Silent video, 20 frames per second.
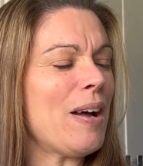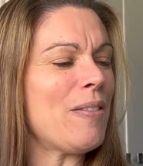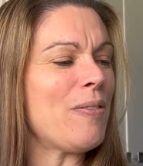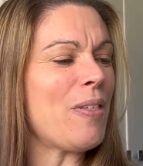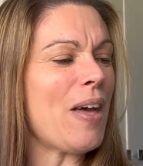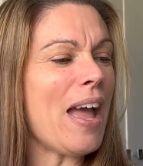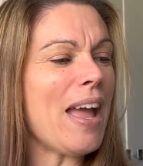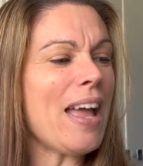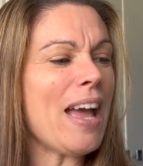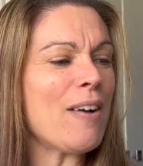
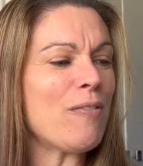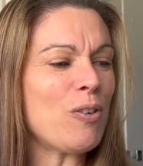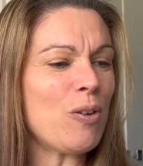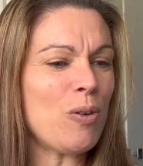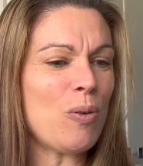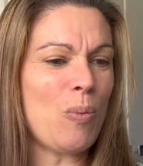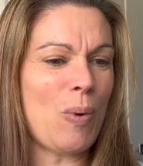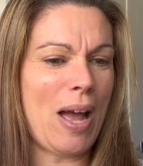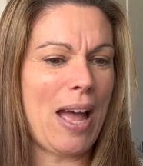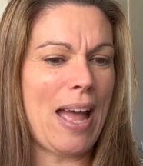they have gone
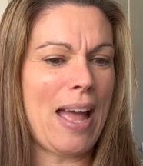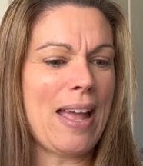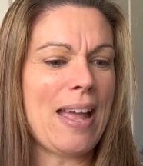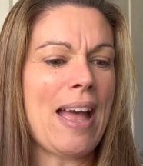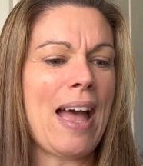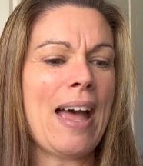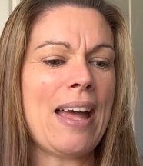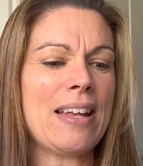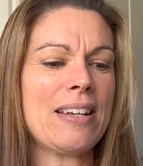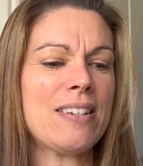away
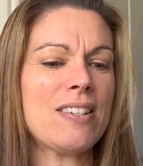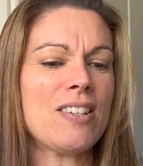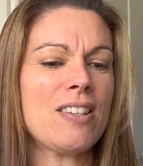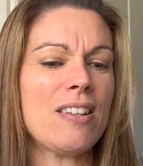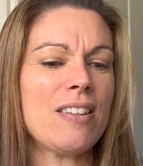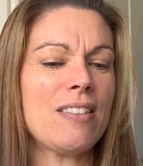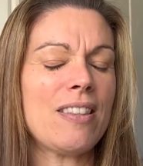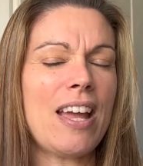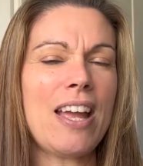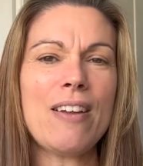and
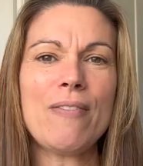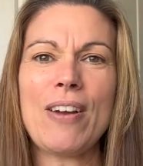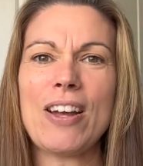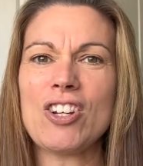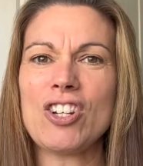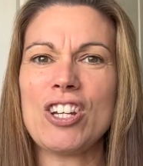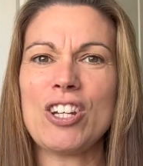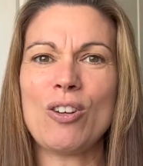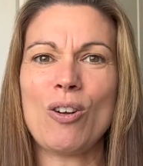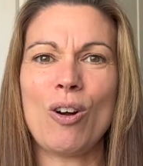they've
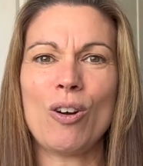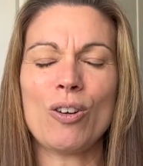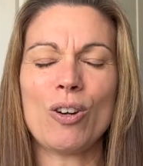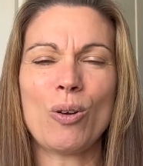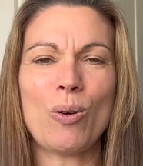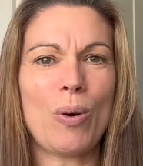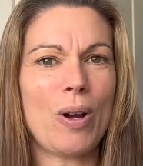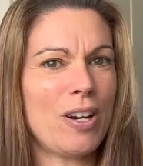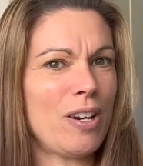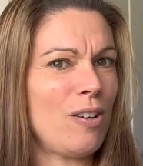actually got
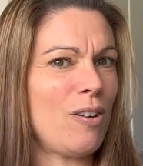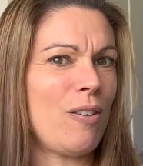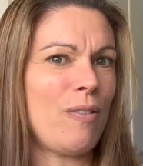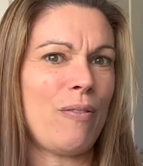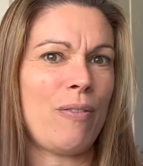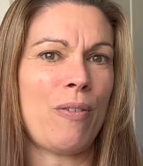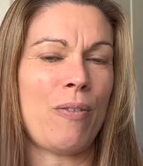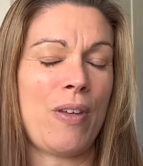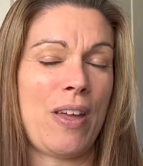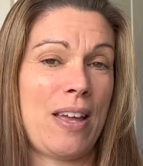quite a lot
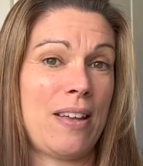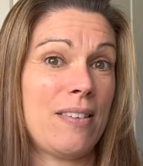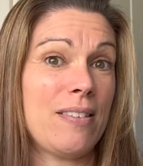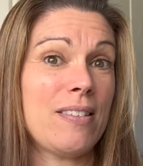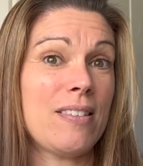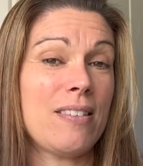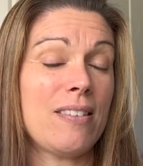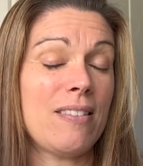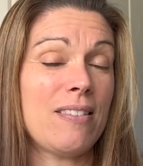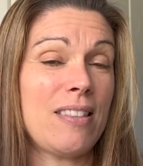of
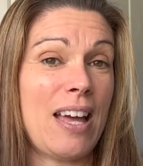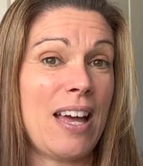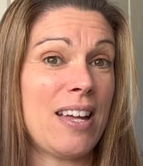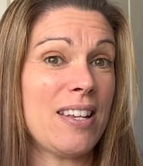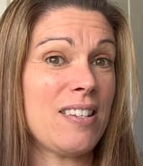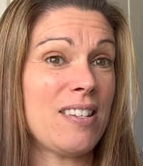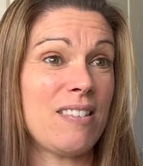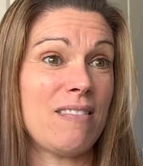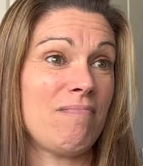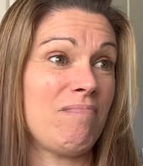things
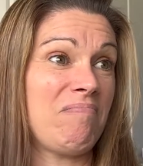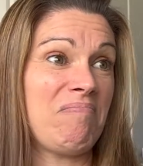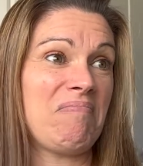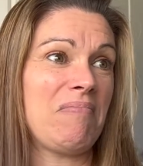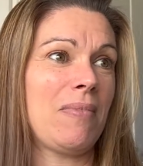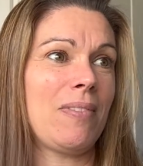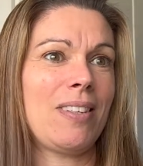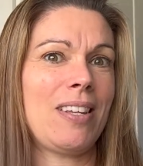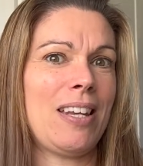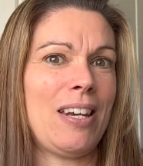that,
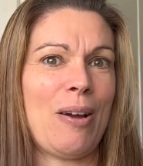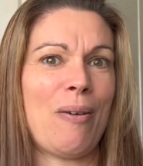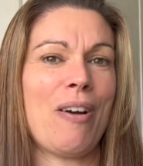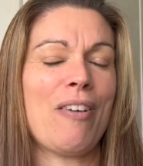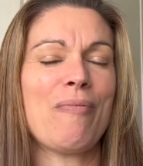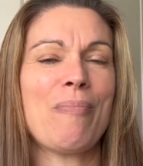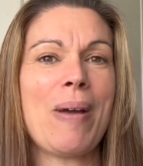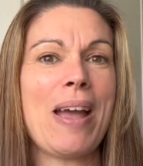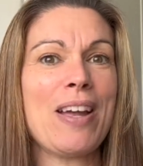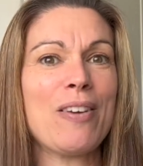you know,
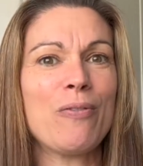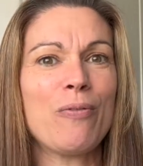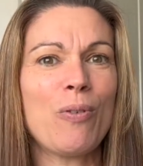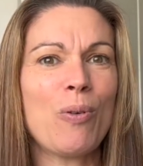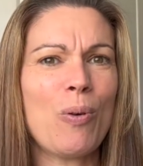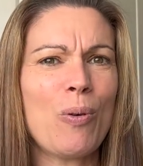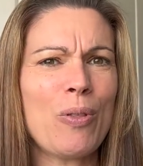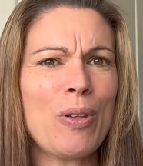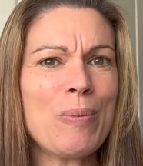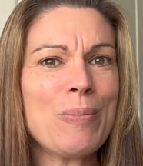I've made
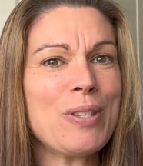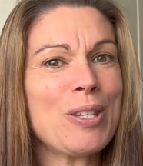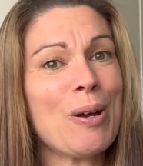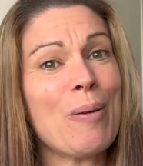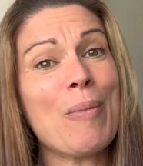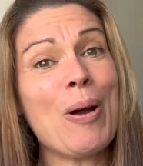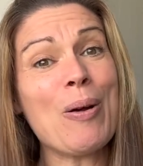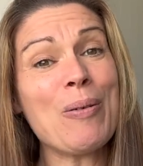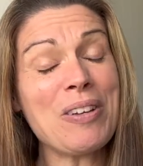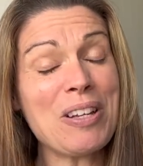for them. So
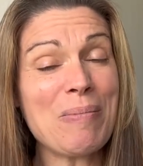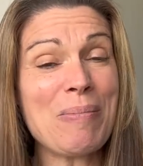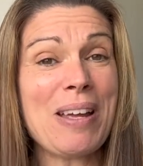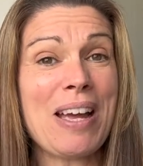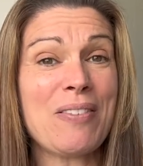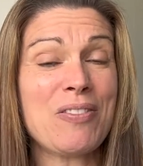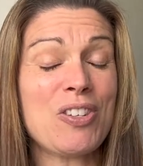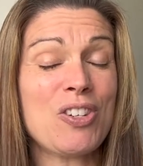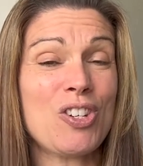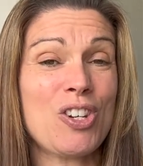I'm only gonna be
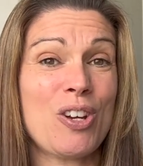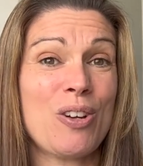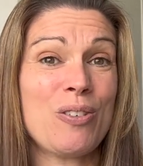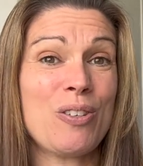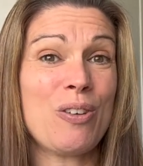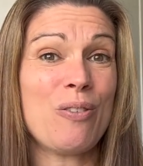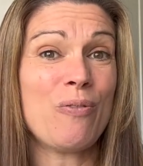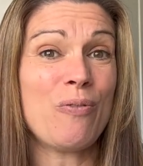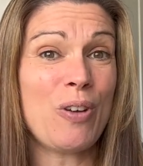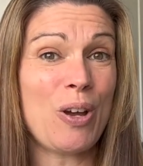able to show
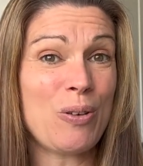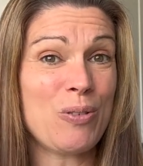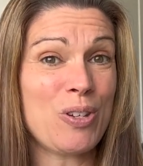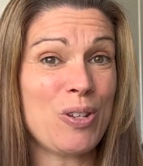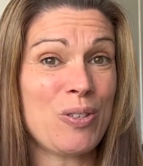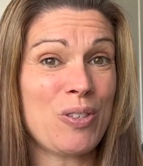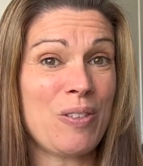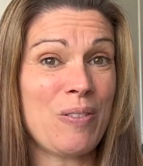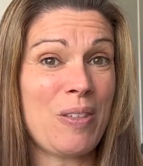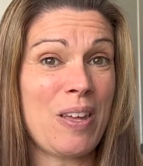you
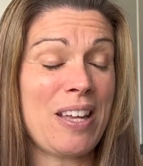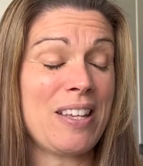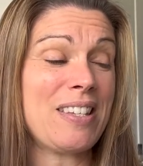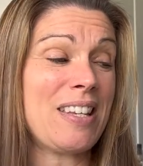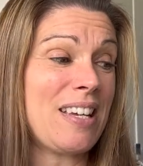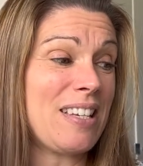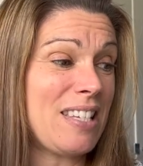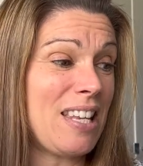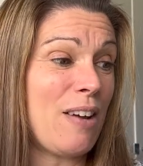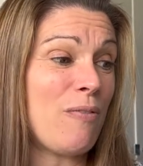photos and things,
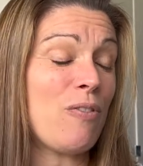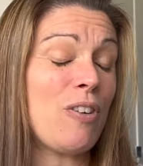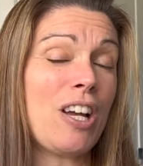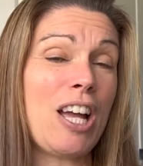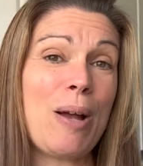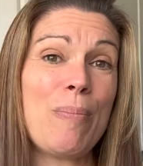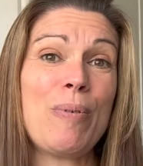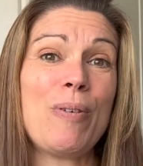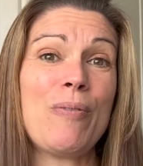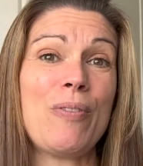except for a
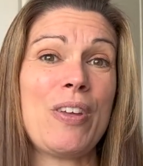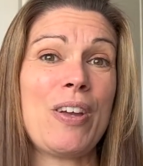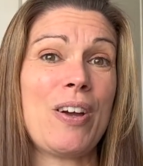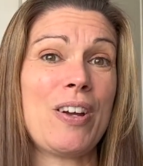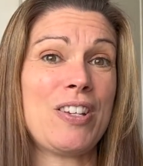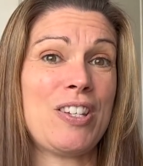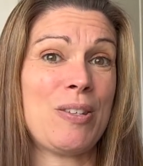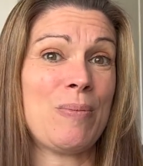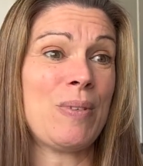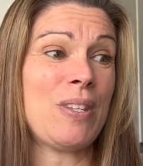couple of the
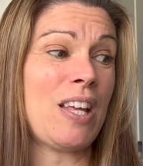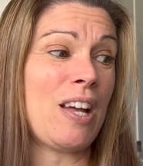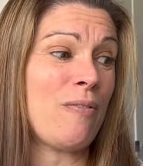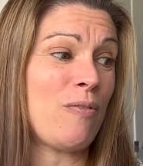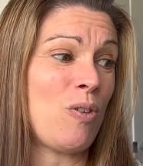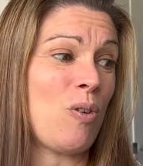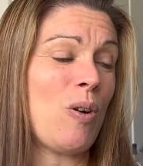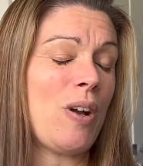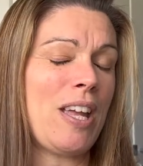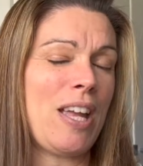items that I've
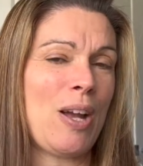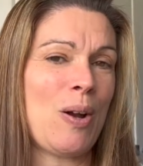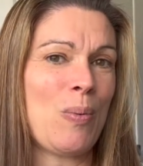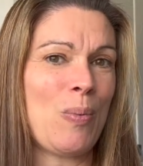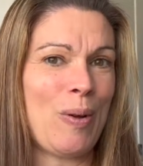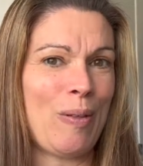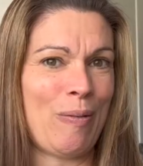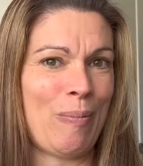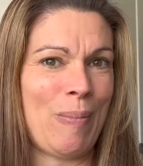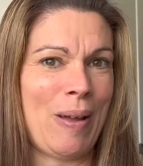got here
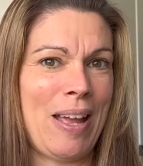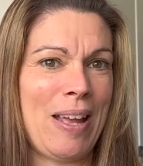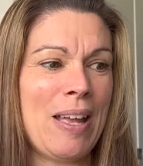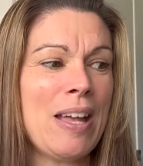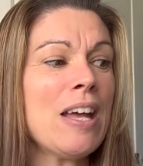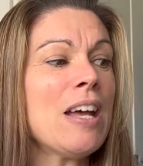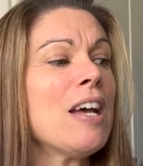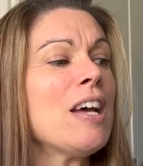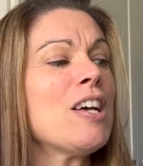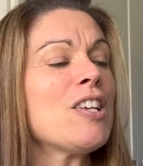with me.
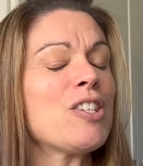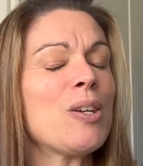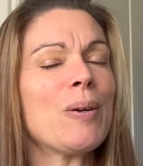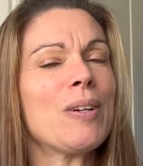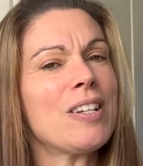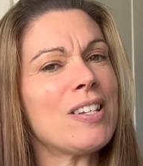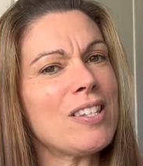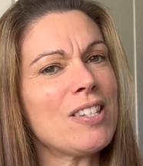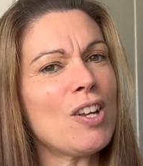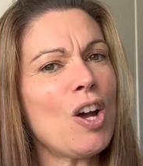So I'm
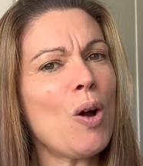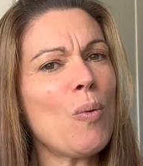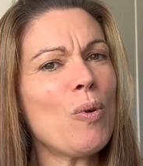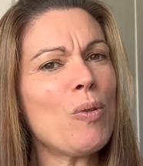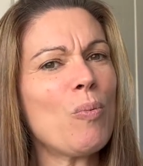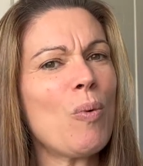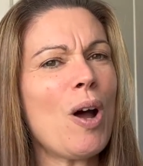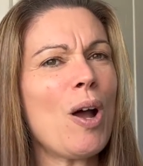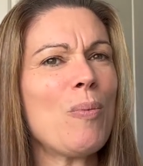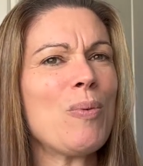gonna start
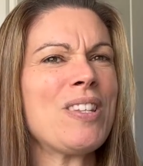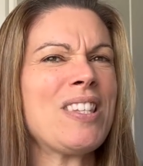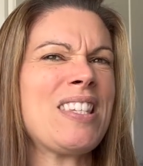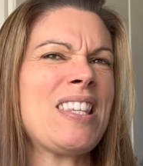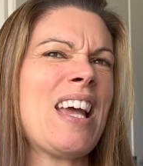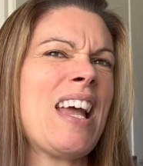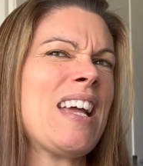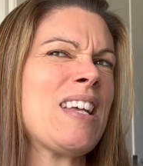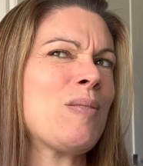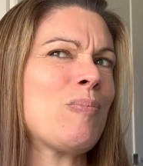with what I would
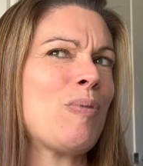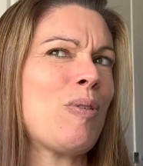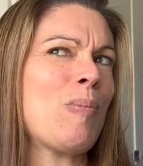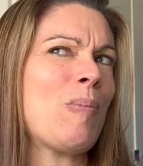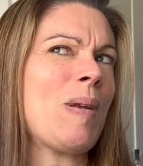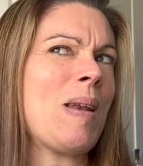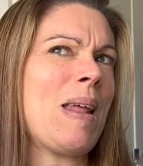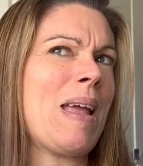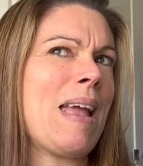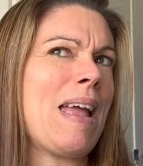say is
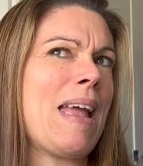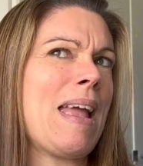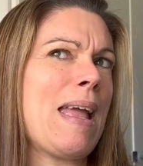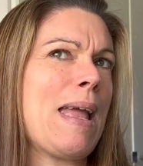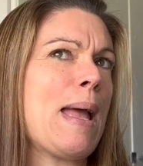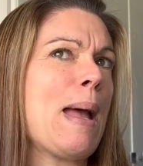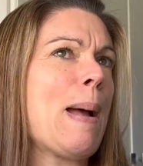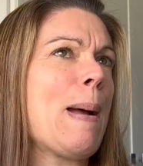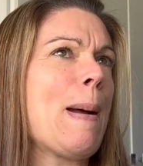probably